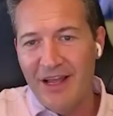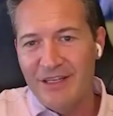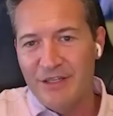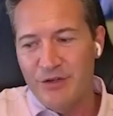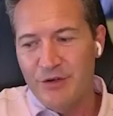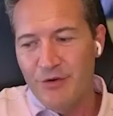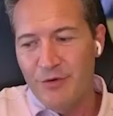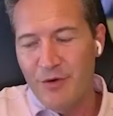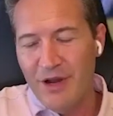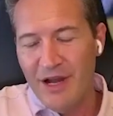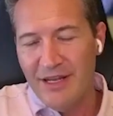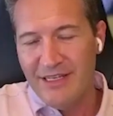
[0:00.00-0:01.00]
to
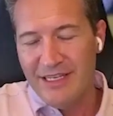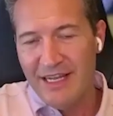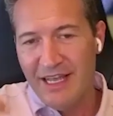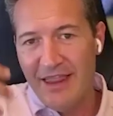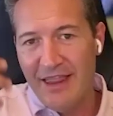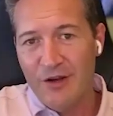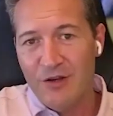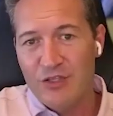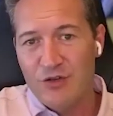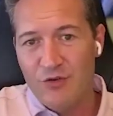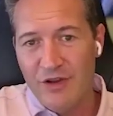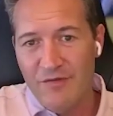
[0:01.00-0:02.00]
take their
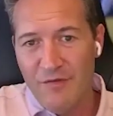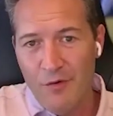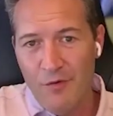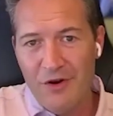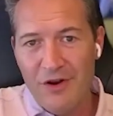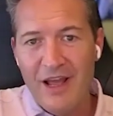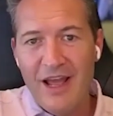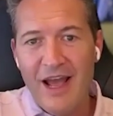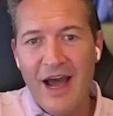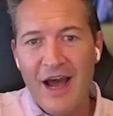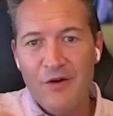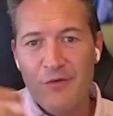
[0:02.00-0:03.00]
story forward,
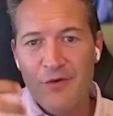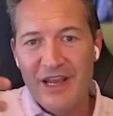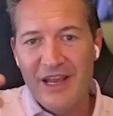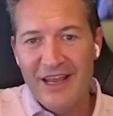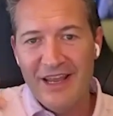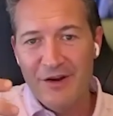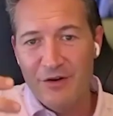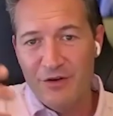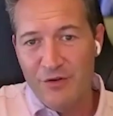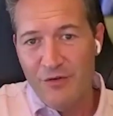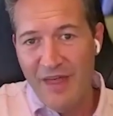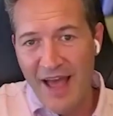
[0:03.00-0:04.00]
how do we,
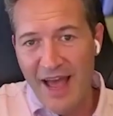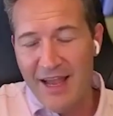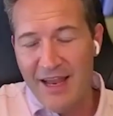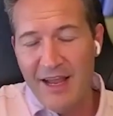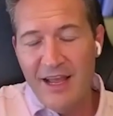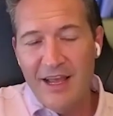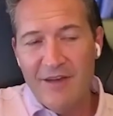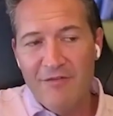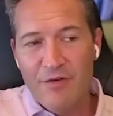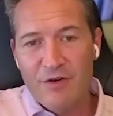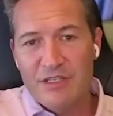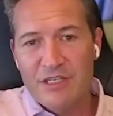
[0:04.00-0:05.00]
do that
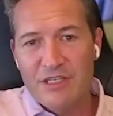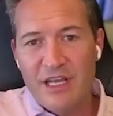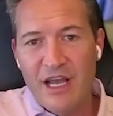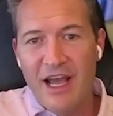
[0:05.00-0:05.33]
versus,